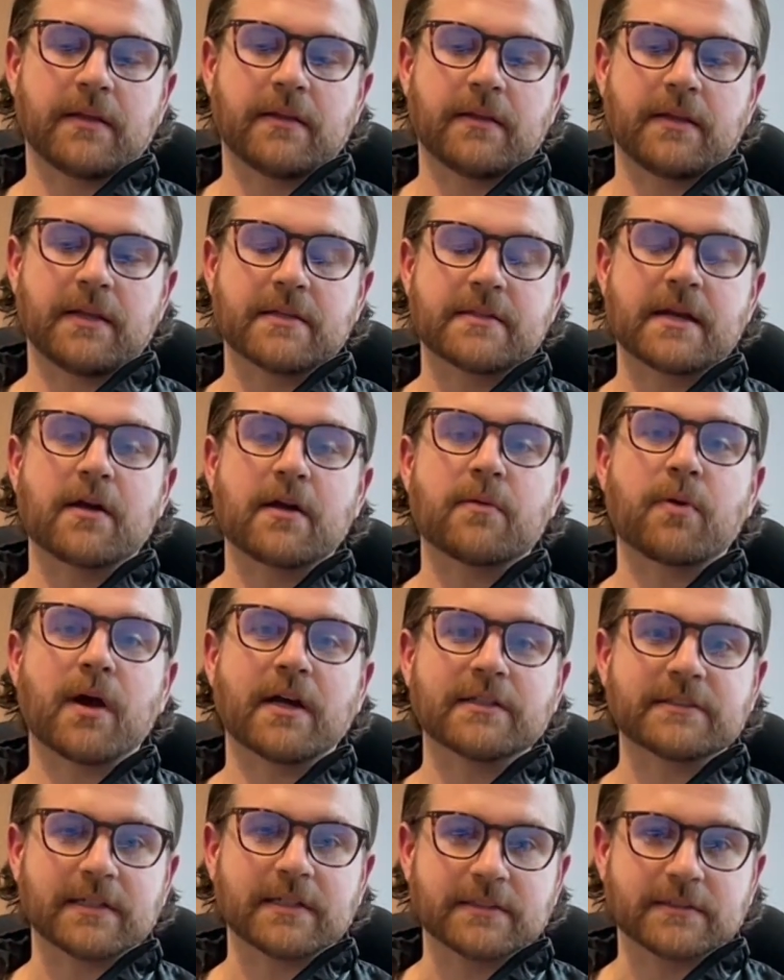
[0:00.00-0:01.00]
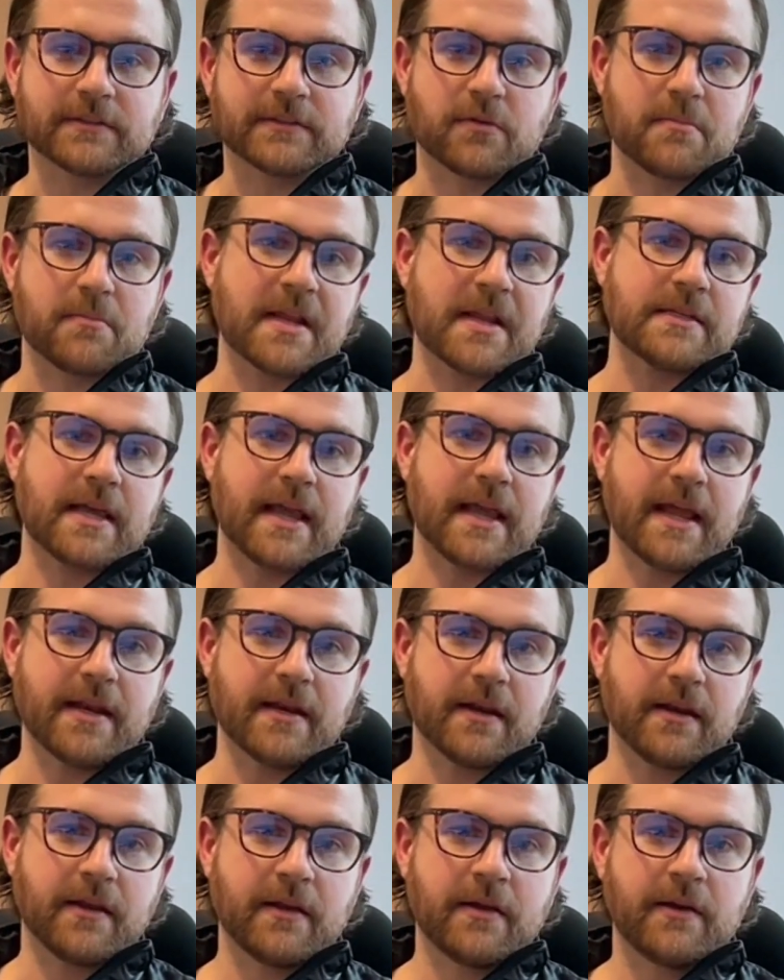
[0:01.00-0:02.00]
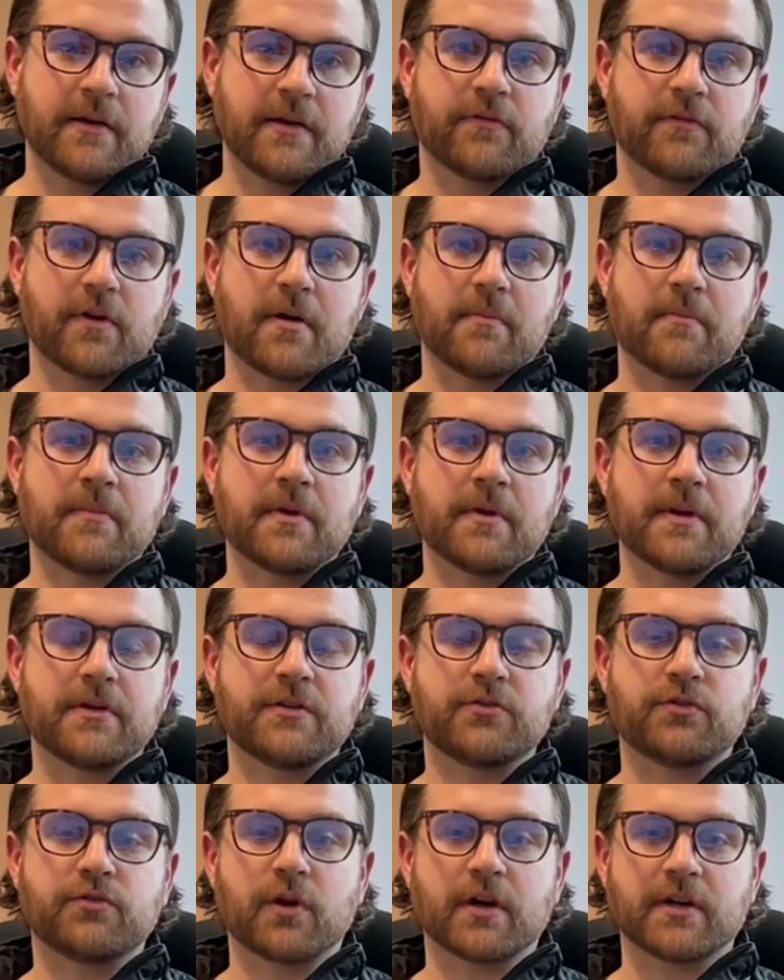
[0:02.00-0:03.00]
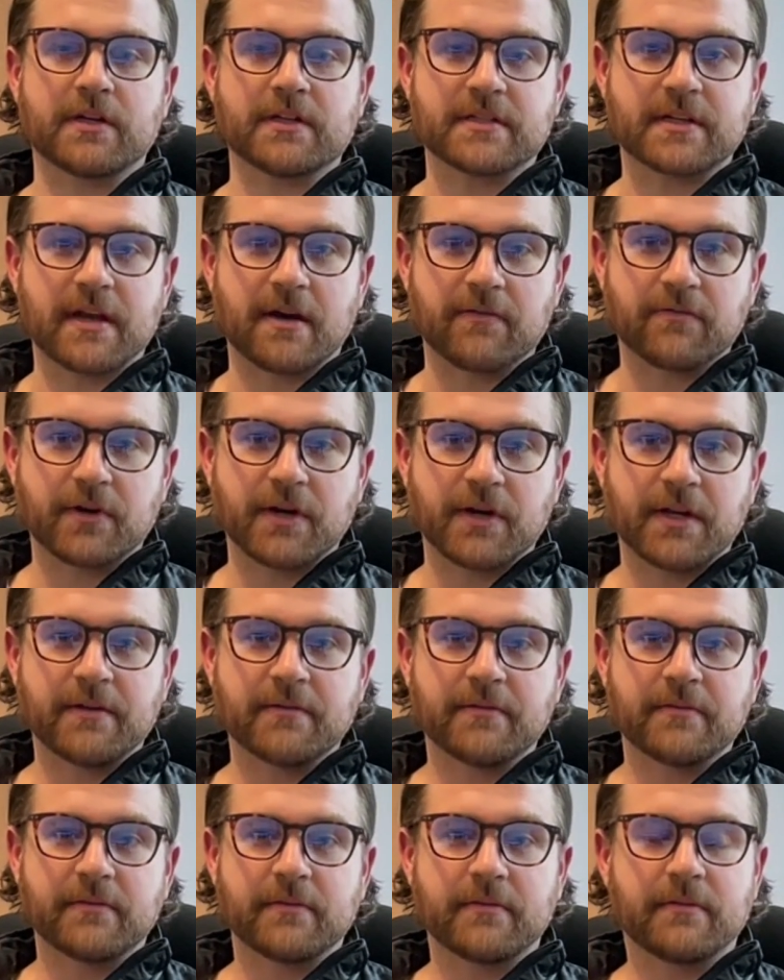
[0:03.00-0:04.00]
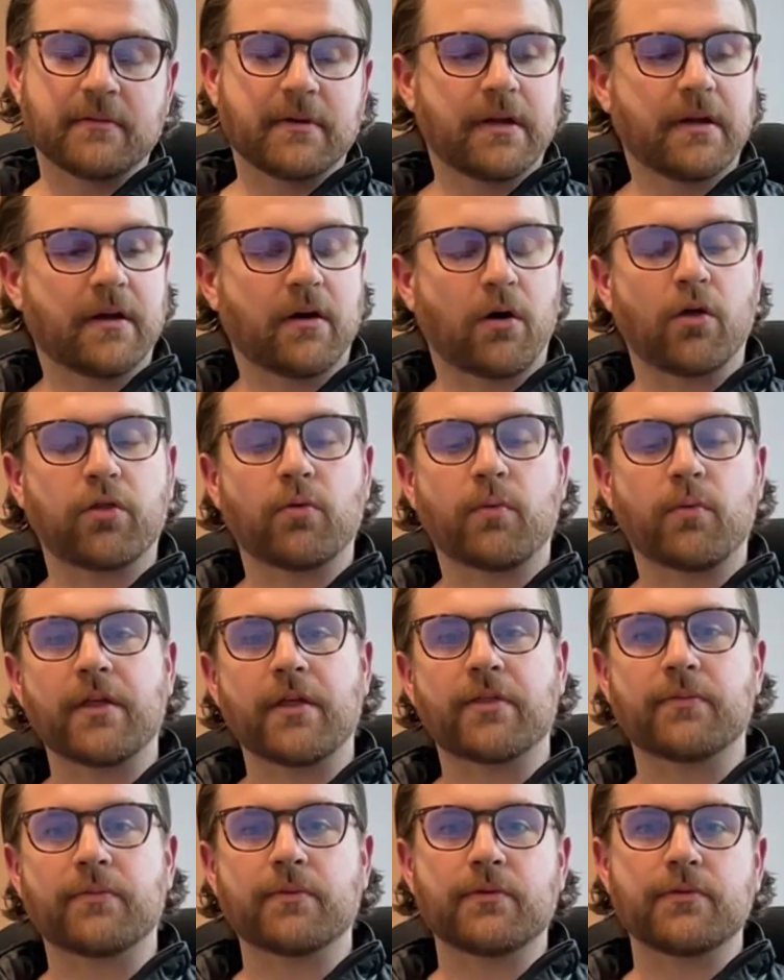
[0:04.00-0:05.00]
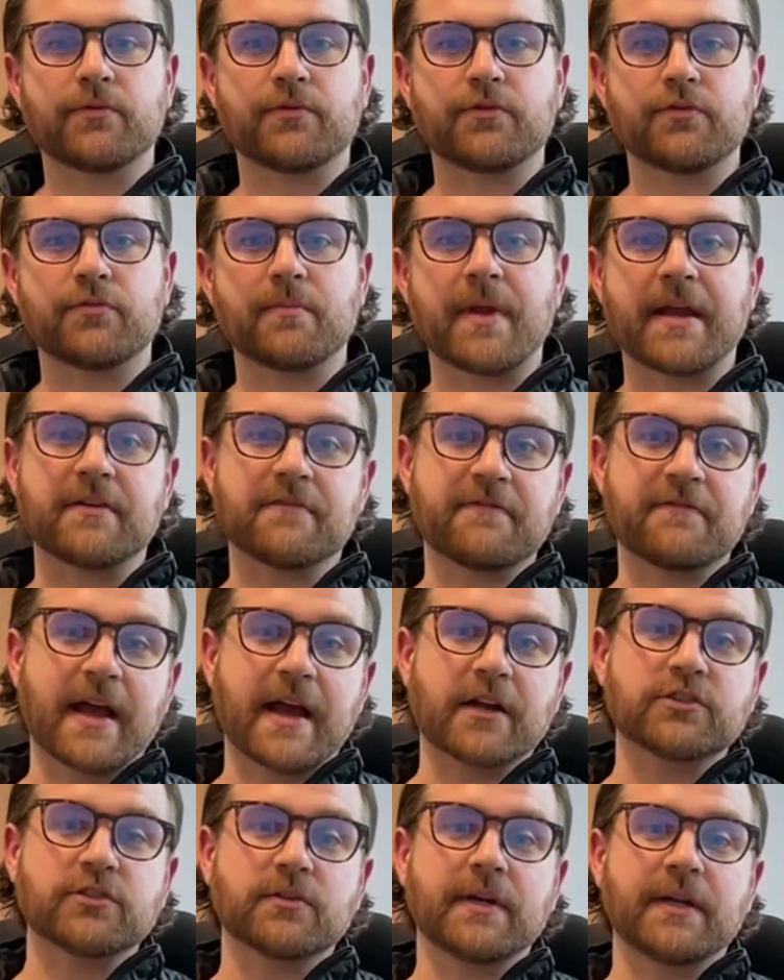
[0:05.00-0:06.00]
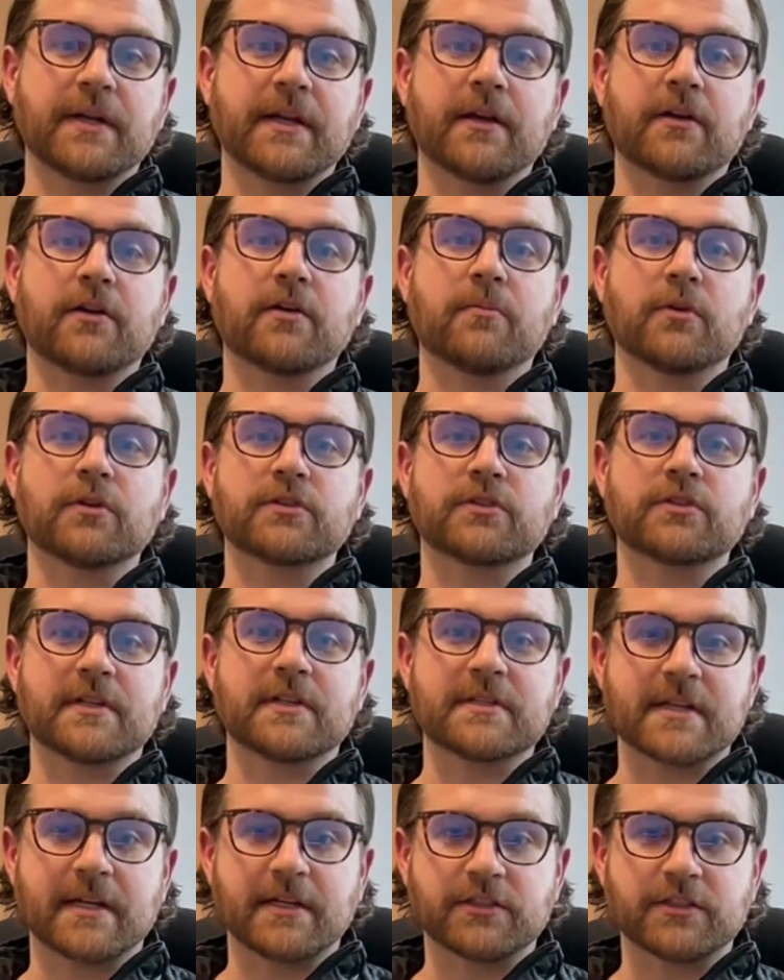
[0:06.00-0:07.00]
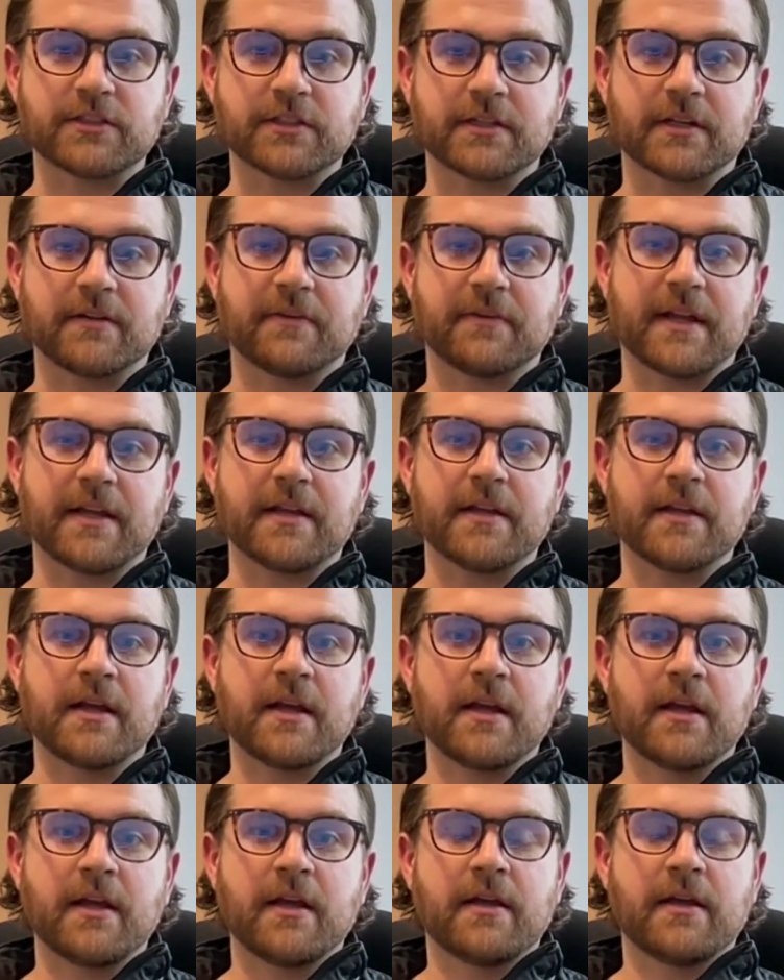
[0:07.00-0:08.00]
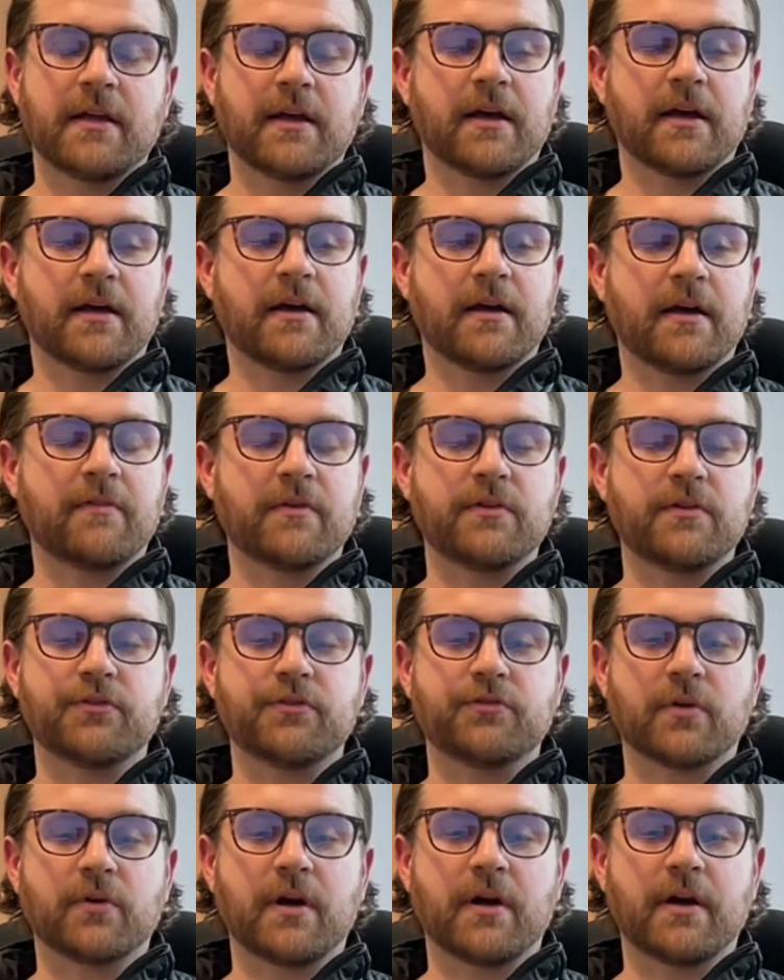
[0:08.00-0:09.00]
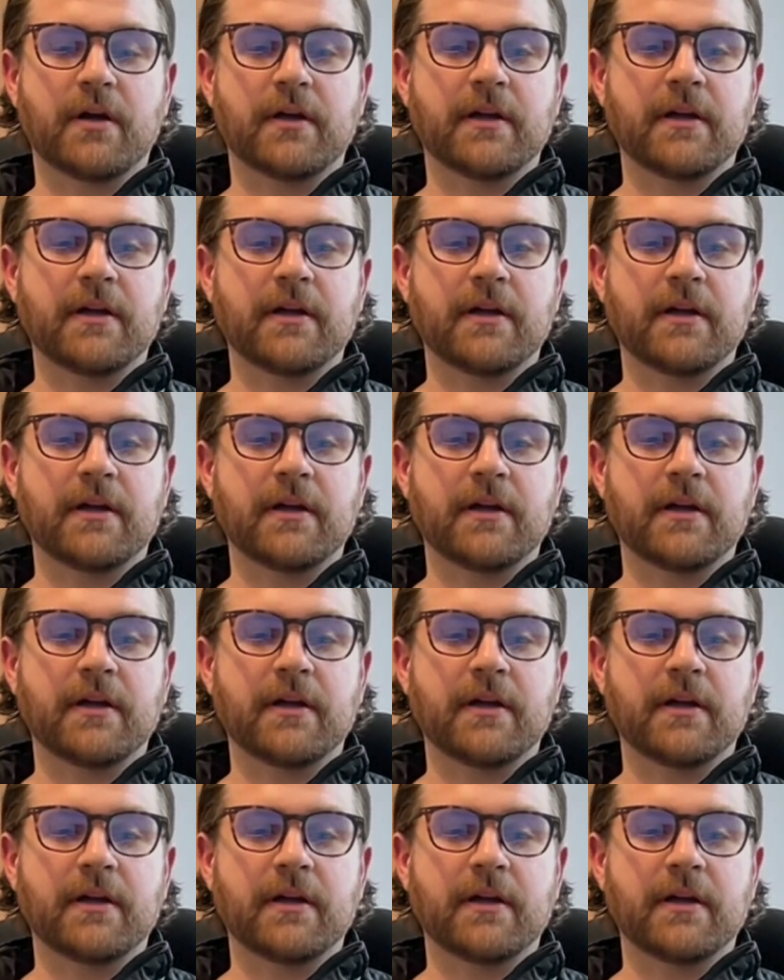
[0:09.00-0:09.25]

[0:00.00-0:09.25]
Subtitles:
the entire process from end to end, from drug discovery all the way through to manufacturing and commercialization of a new drug.